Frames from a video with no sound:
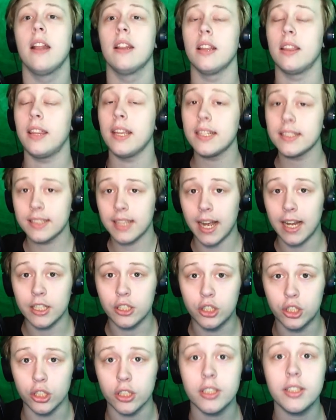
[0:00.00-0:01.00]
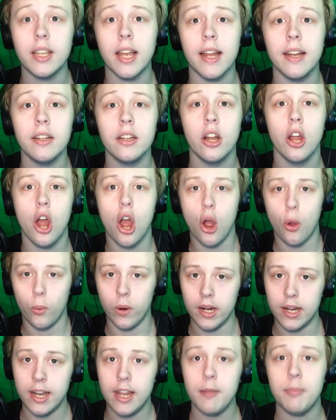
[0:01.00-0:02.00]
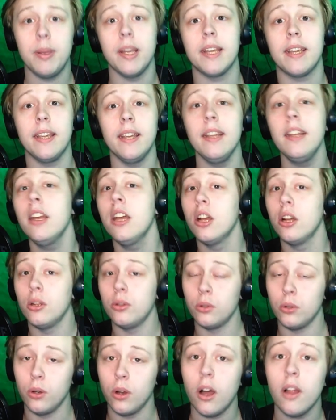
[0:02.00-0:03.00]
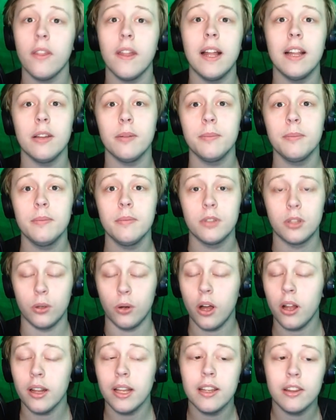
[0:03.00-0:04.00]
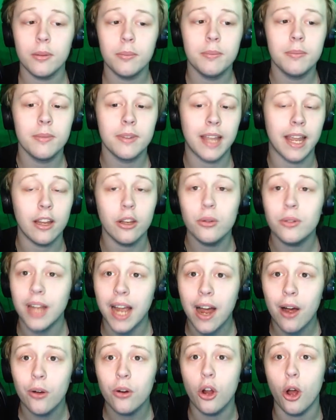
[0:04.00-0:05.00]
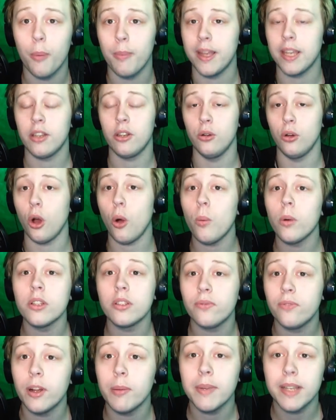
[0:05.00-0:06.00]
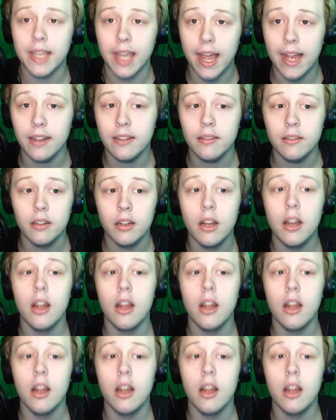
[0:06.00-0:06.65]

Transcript: The things that I just said were nitpicky. Do not let them get you down or make you not want to film again.